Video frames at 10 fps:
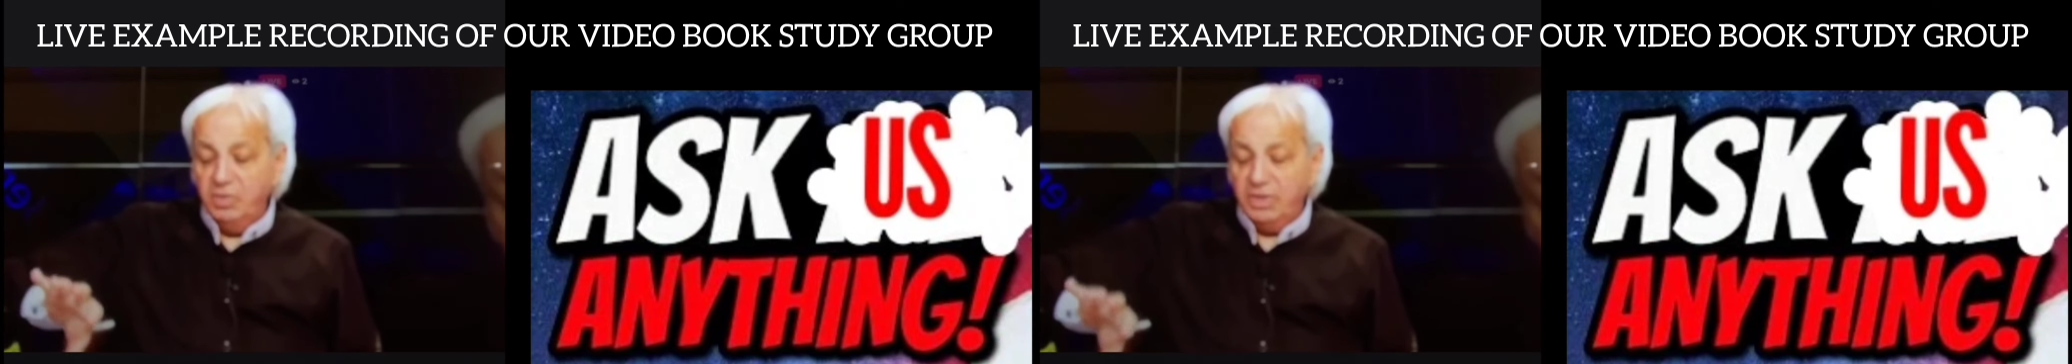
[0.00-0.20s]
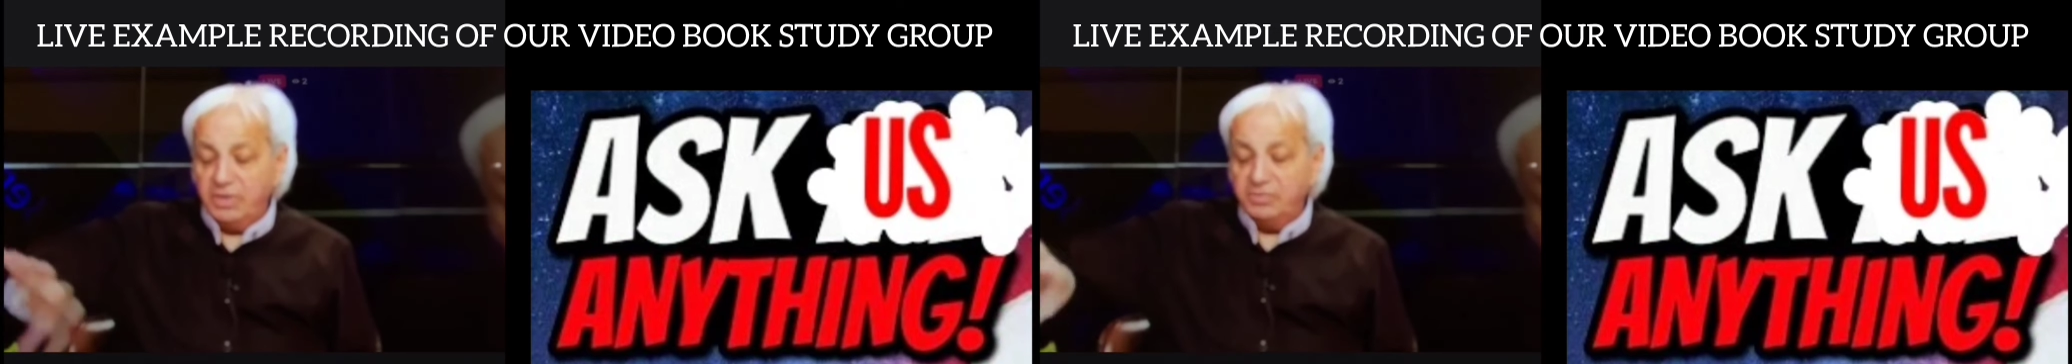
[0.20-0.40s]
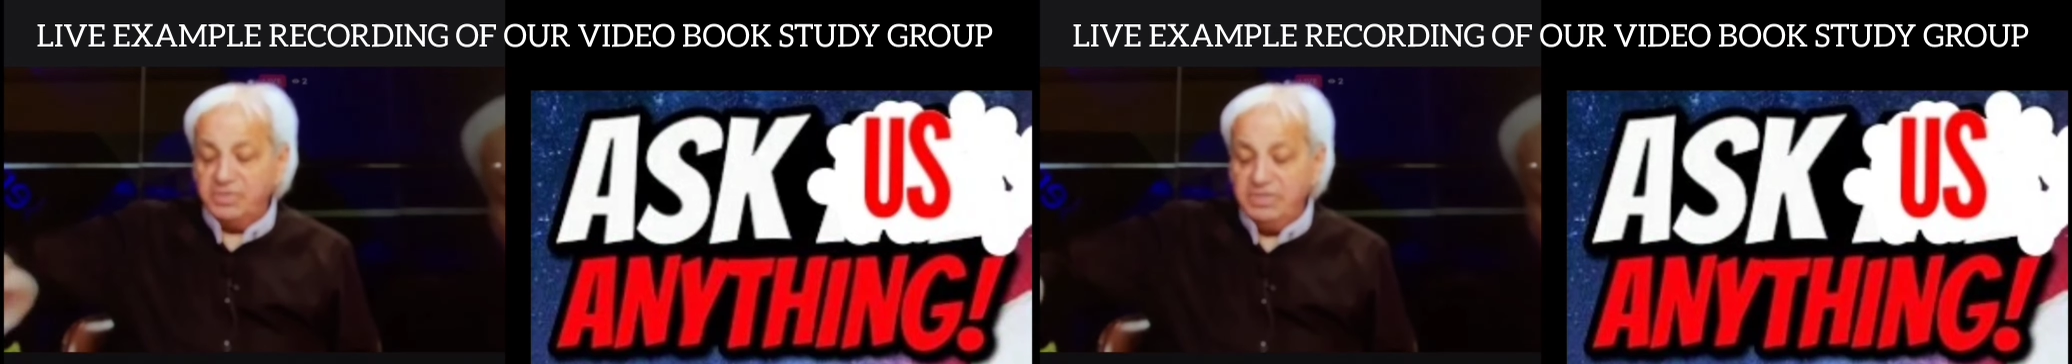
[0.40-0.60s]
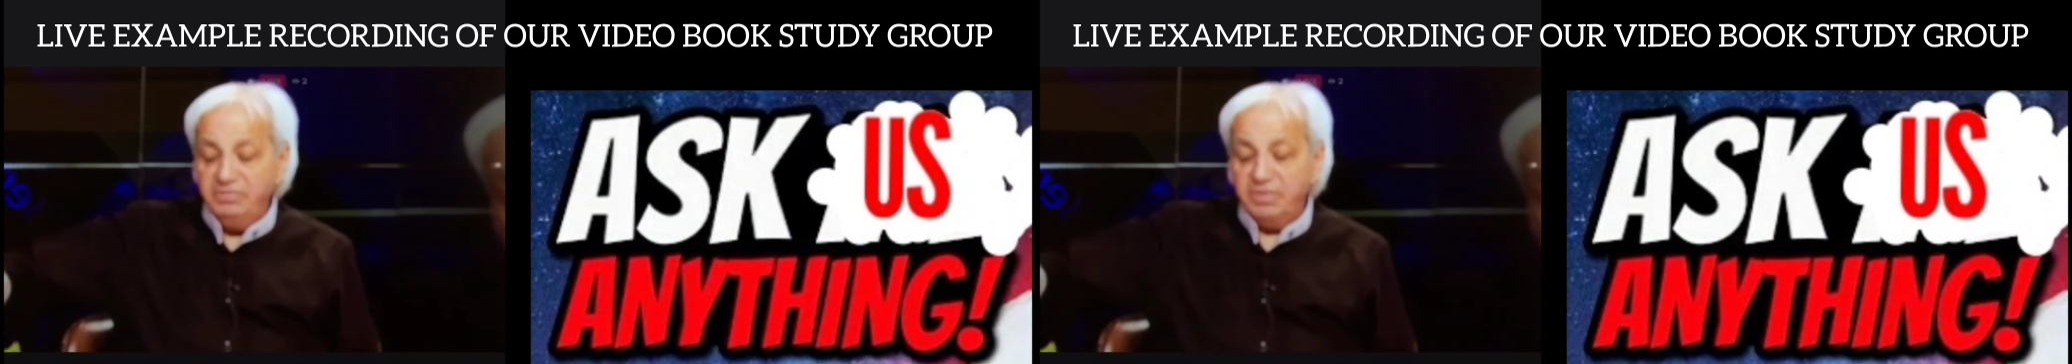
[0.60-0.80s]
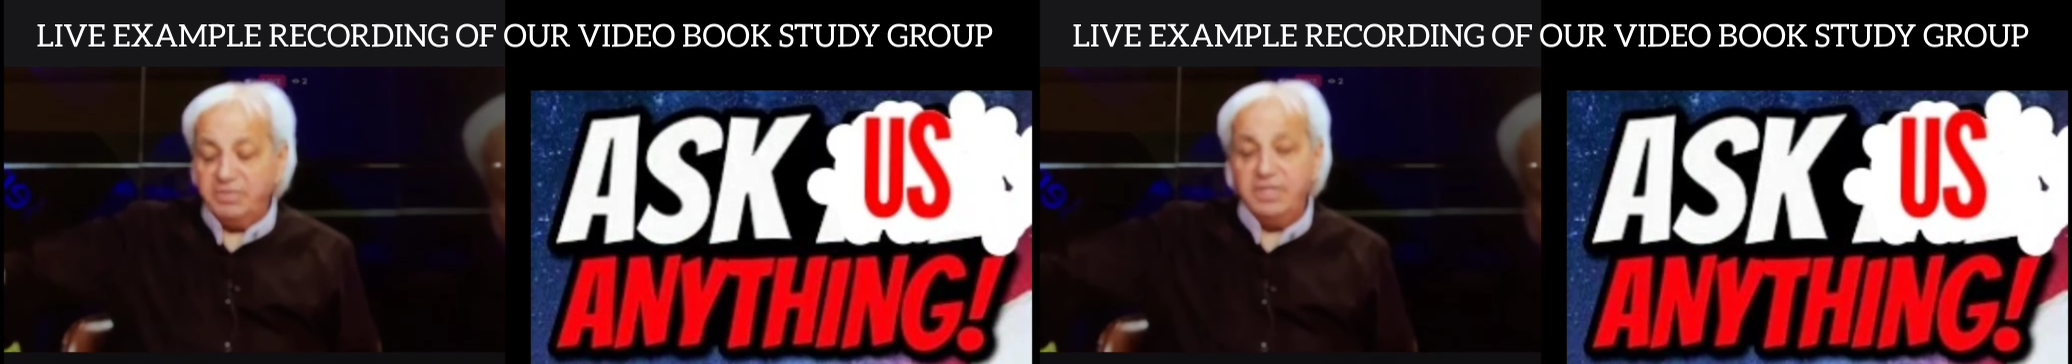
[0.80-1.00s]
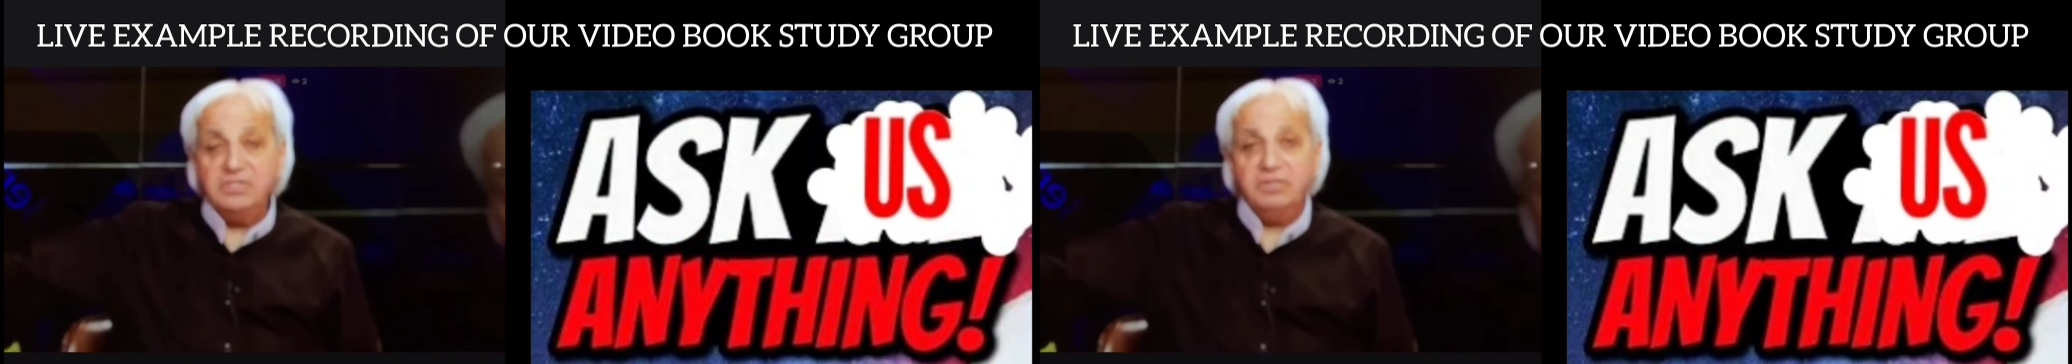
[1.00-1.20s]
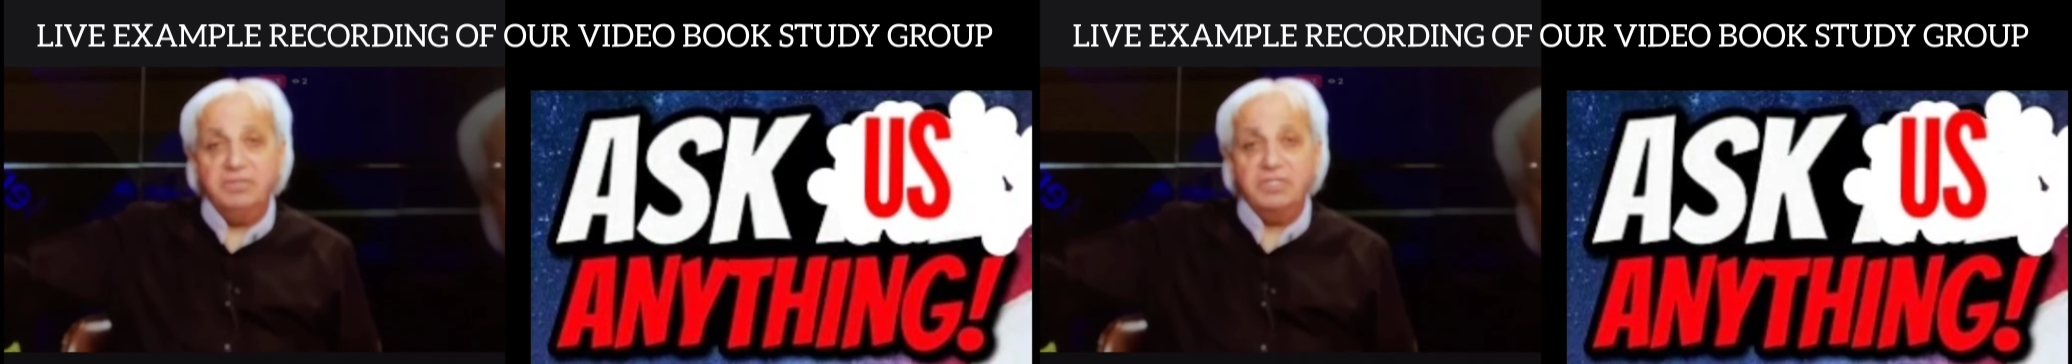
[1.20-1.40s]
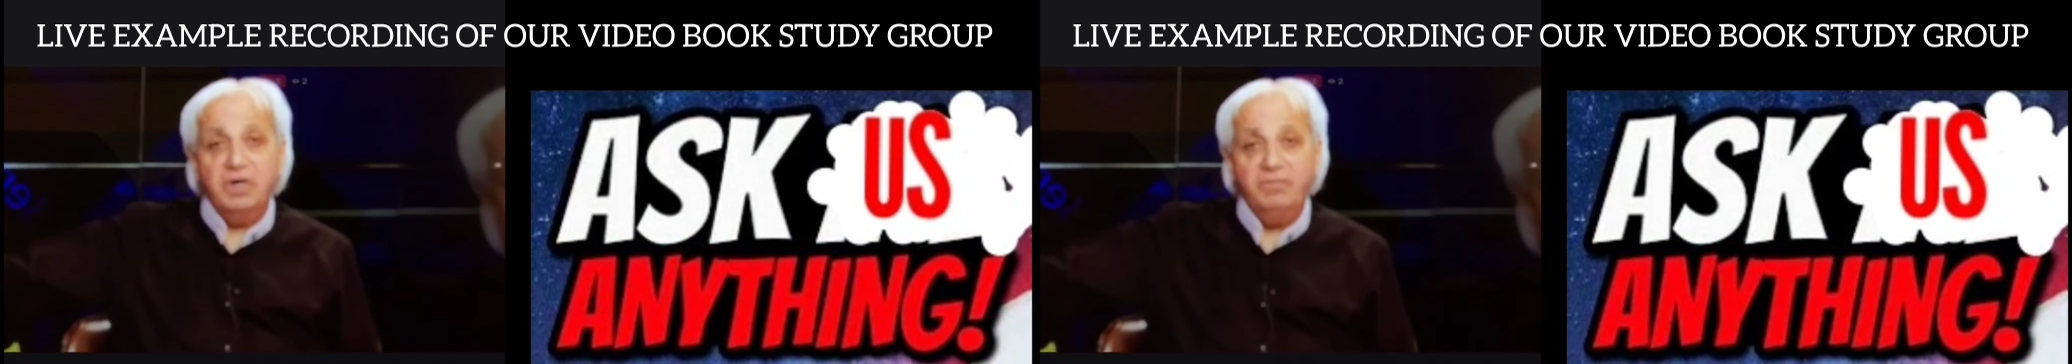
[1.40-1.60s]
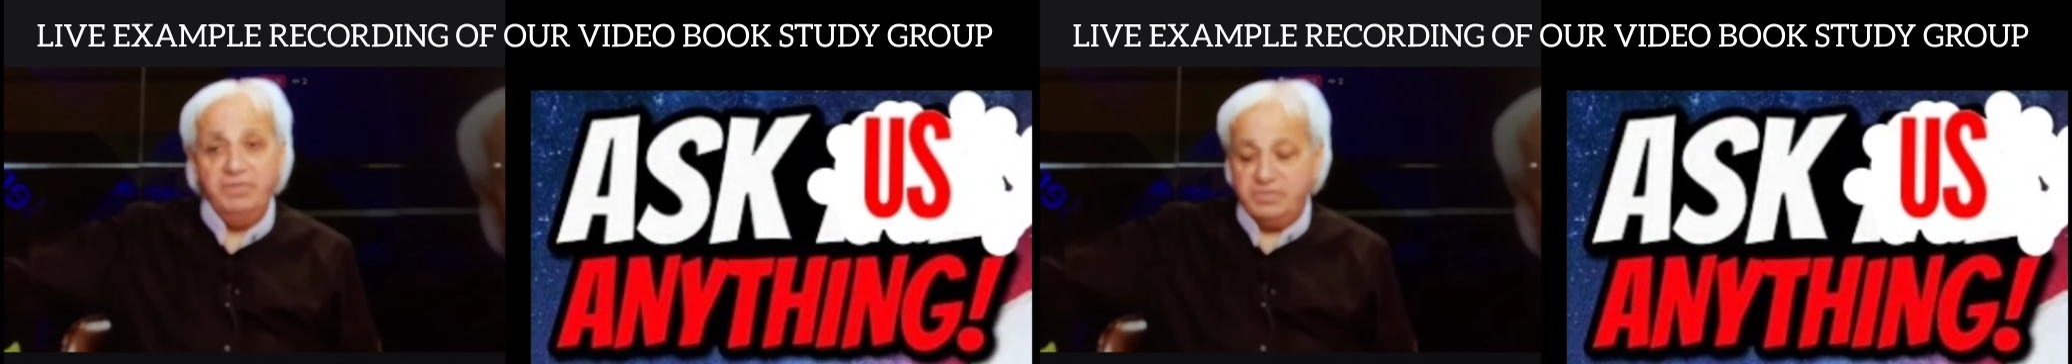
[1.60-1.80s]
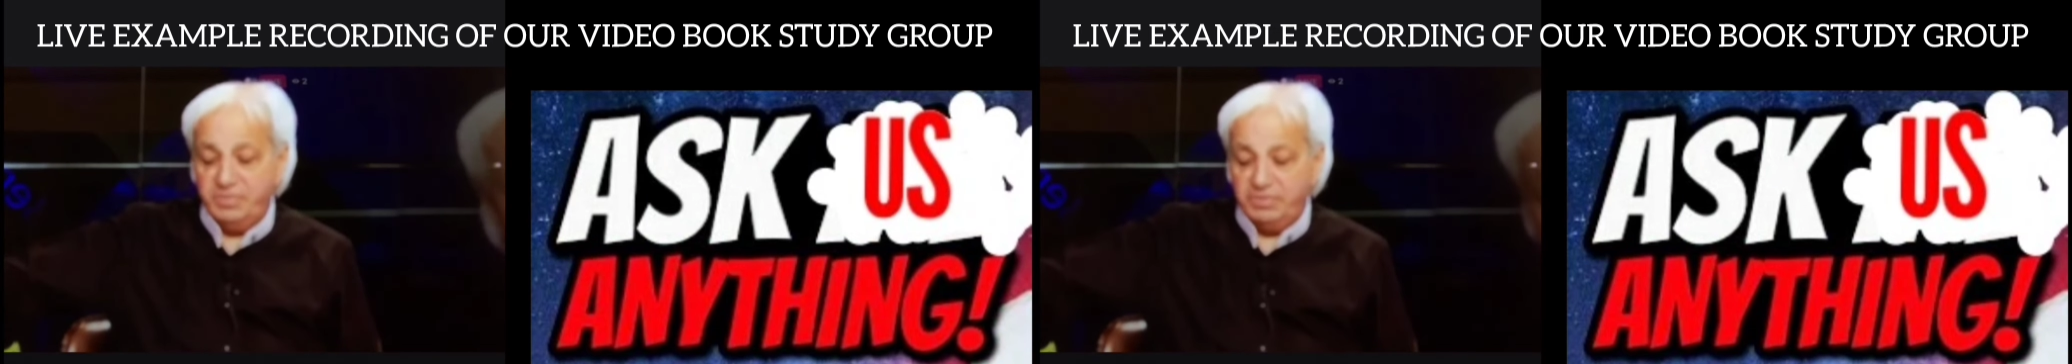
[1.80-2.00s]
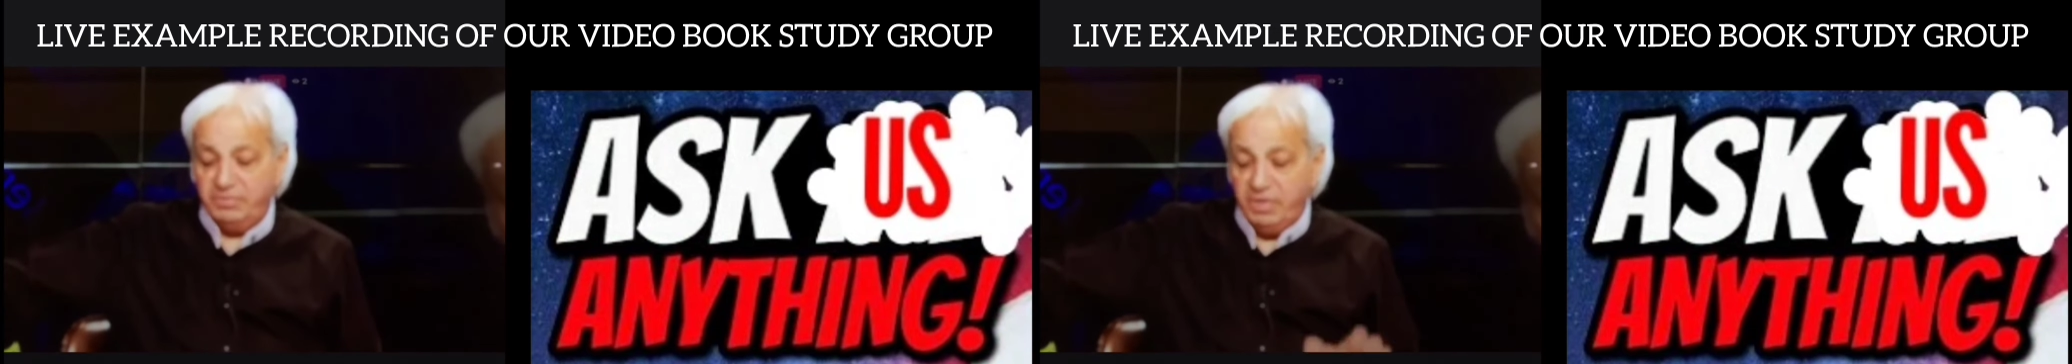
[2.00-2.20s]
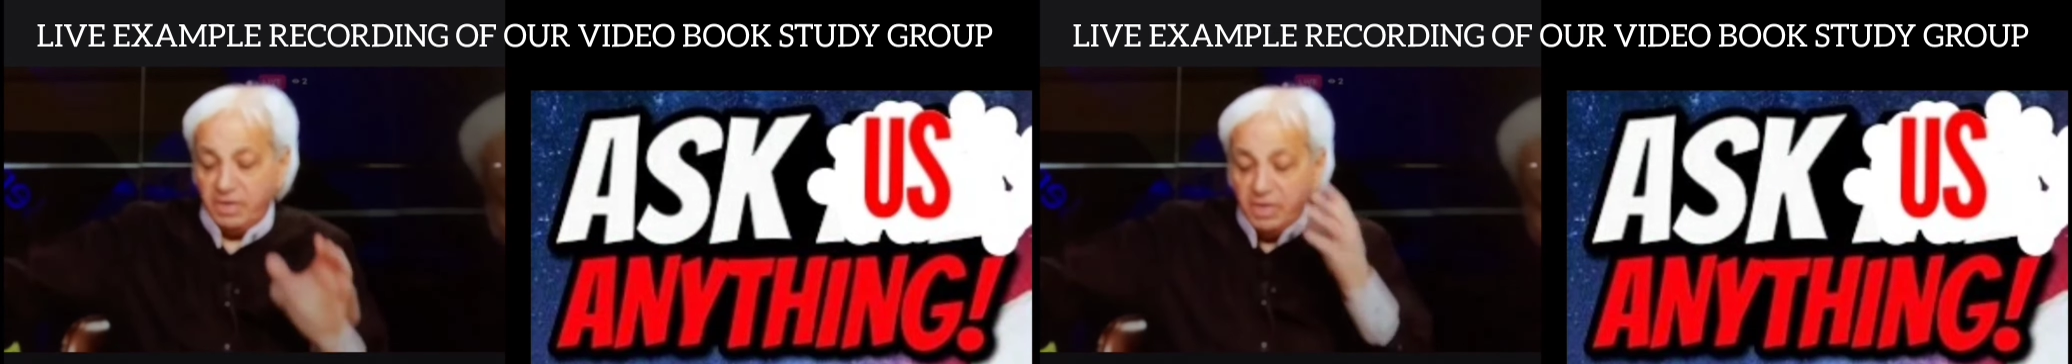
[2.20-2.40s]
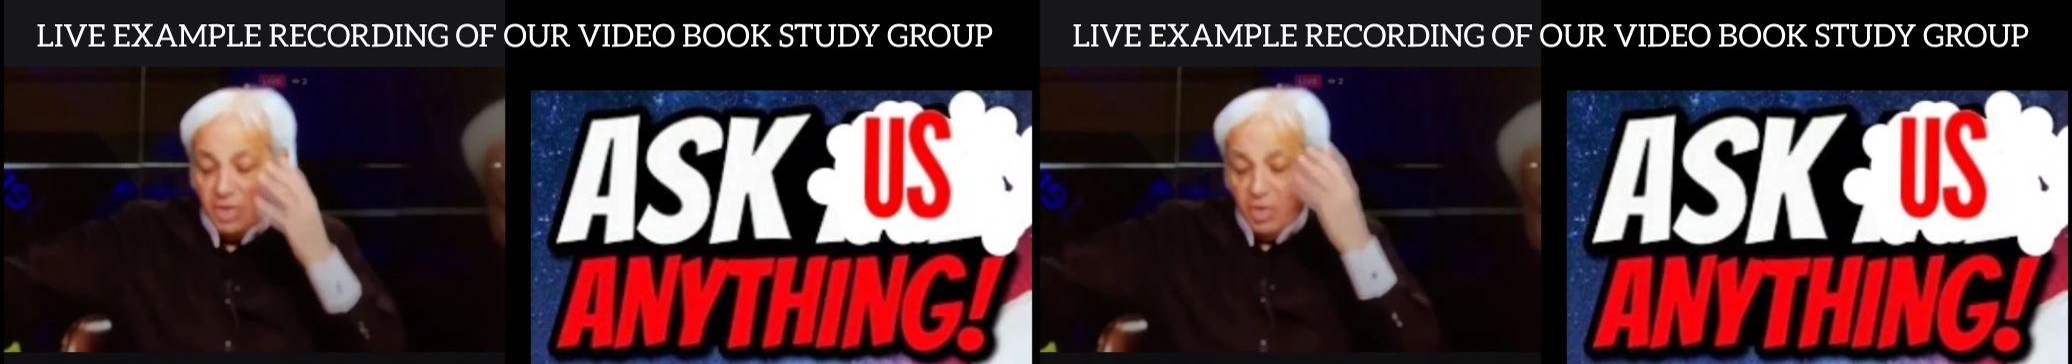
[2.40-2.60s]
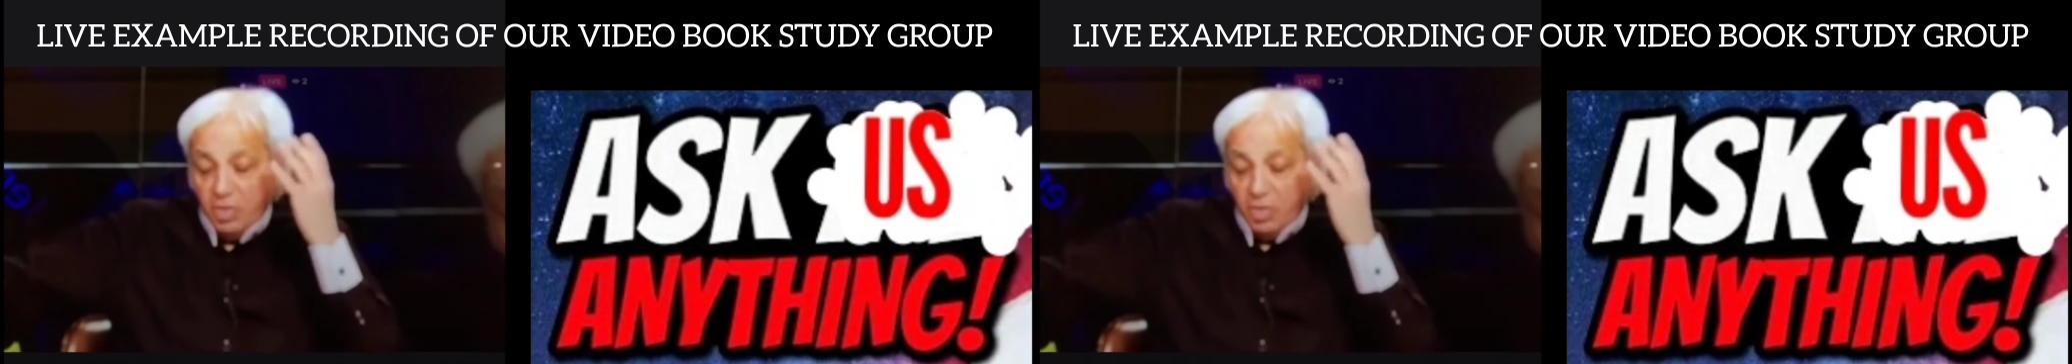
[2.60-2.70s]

will not receive the things of the Spirit of God,